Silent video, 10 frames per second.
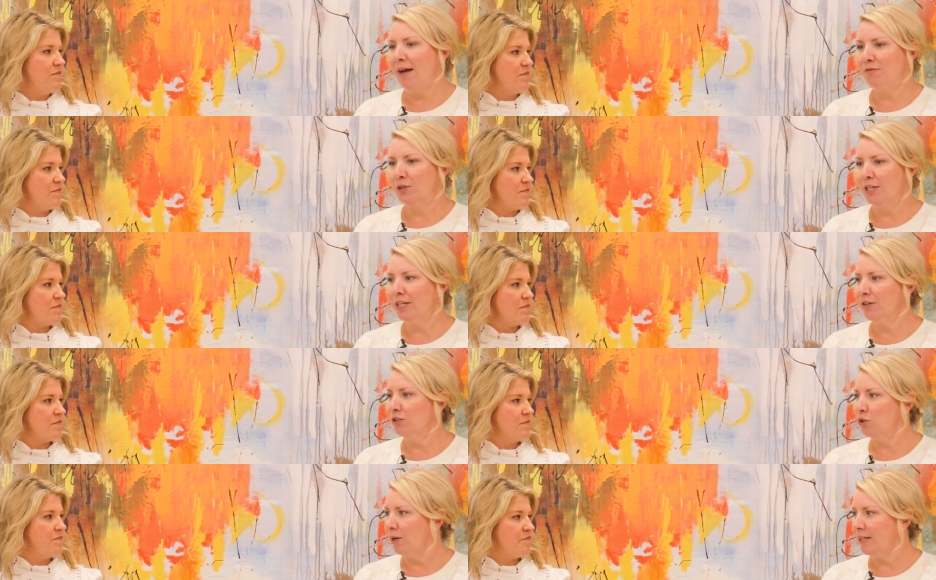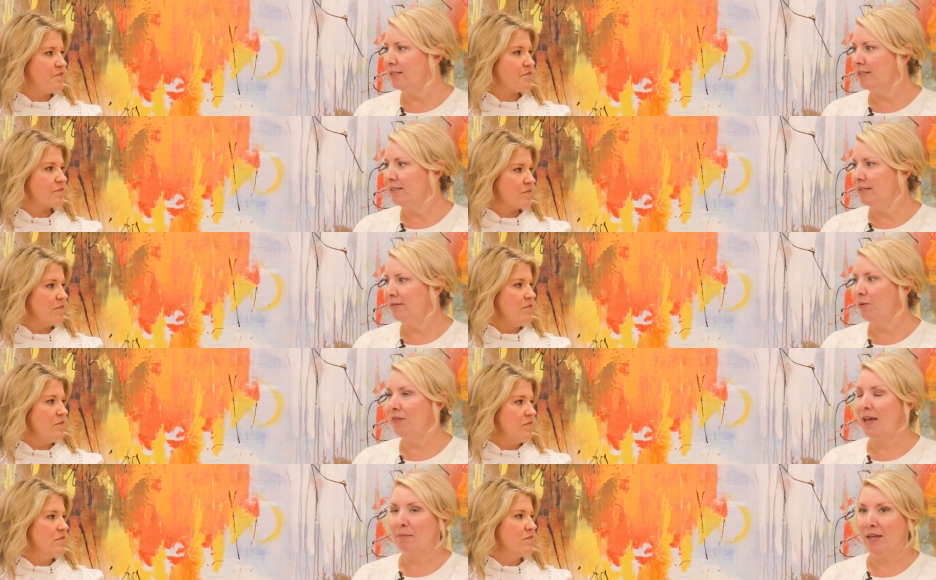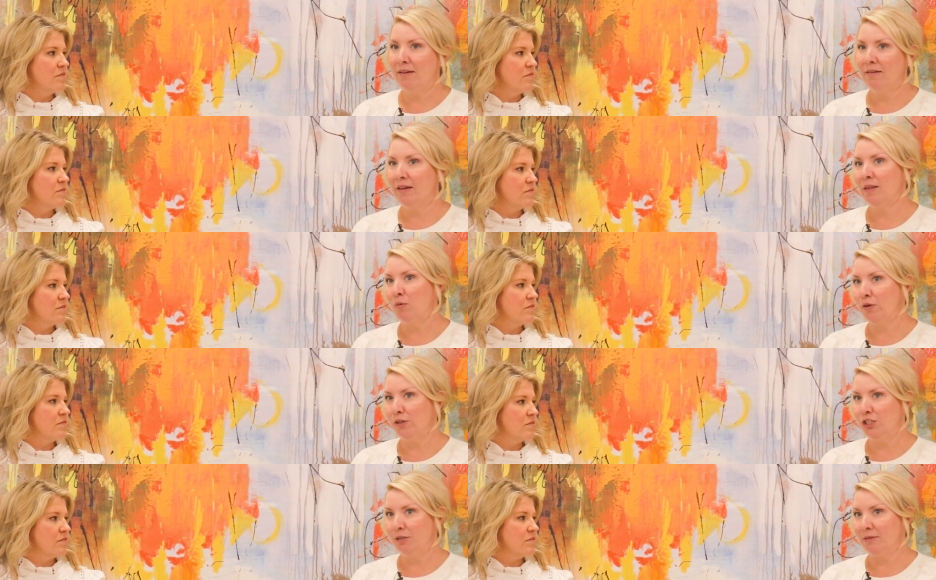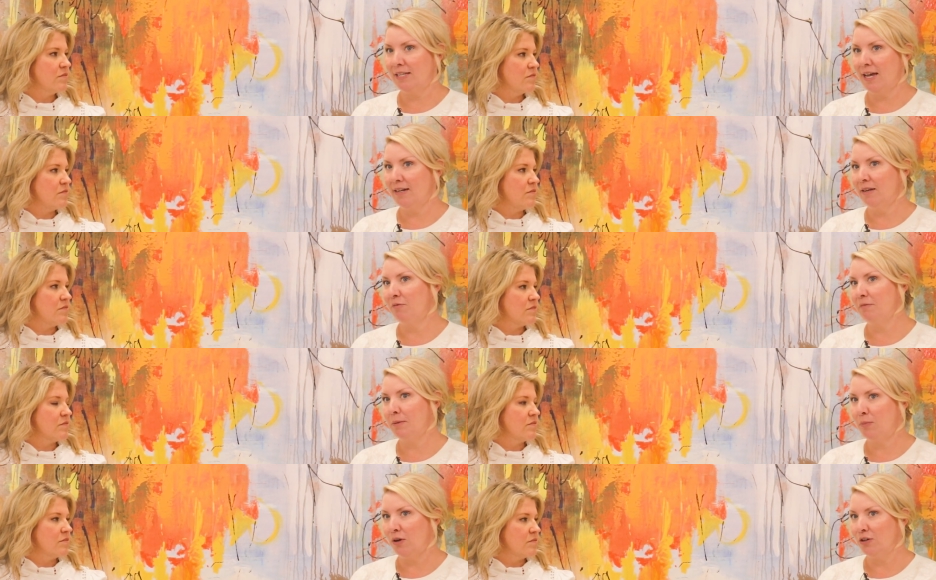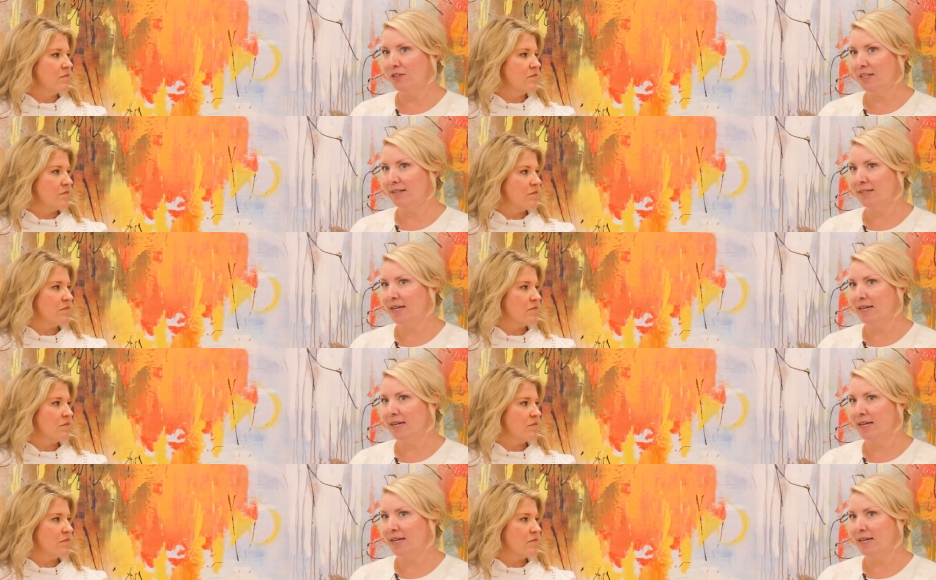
Speaker 1: After a year, joined with Amy at the brokerage she was at, and we've been partners since